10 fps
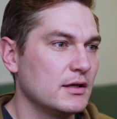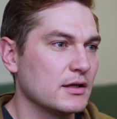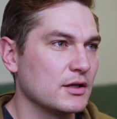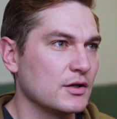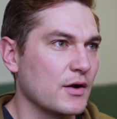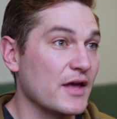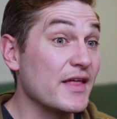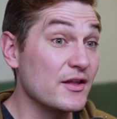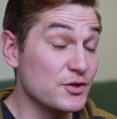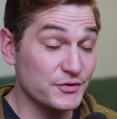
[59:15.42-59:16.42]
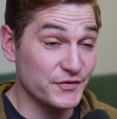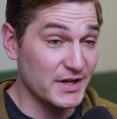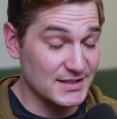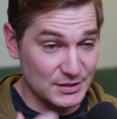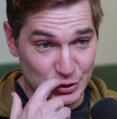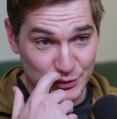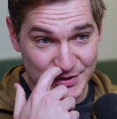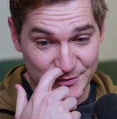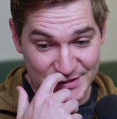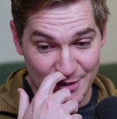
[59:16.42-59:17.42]
And you know what's funny is you see
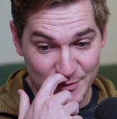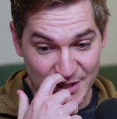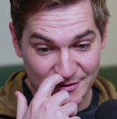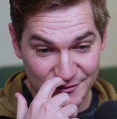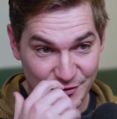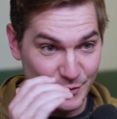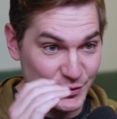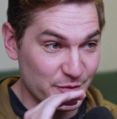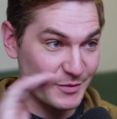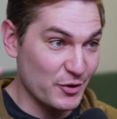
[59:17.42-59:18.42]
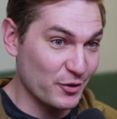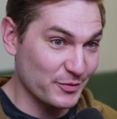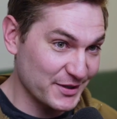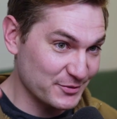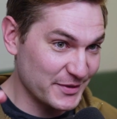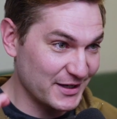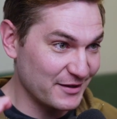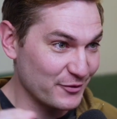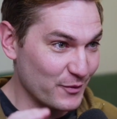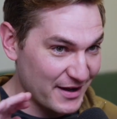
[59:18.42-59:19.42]
resentment from so many poker players who've been in it
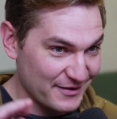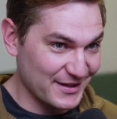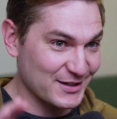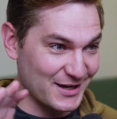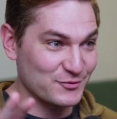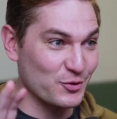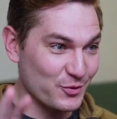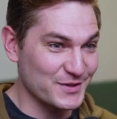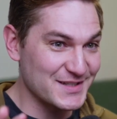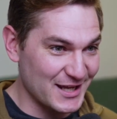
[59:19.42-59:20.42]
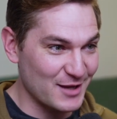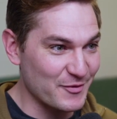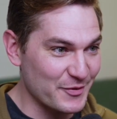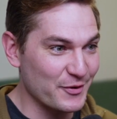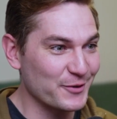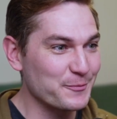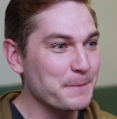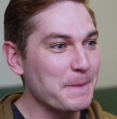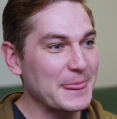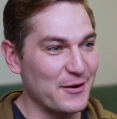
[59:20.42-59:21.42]
for a while, like kind of towards the game of poker.
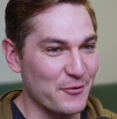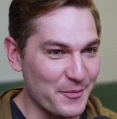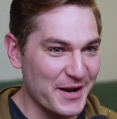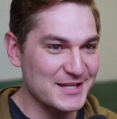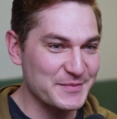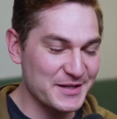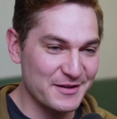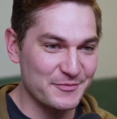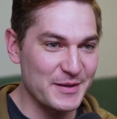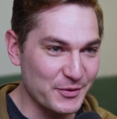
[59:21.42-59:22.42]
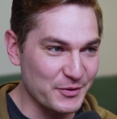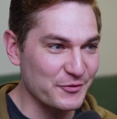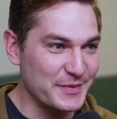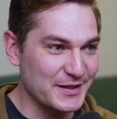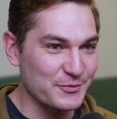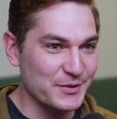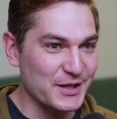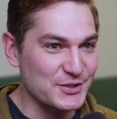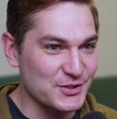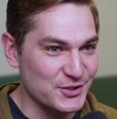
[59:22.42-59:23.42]
And it reminds me of people who've been in
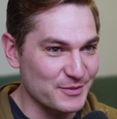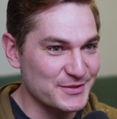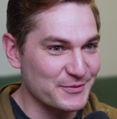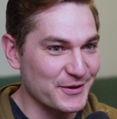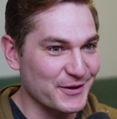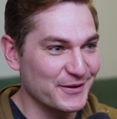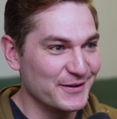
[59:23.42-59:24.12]
relationships where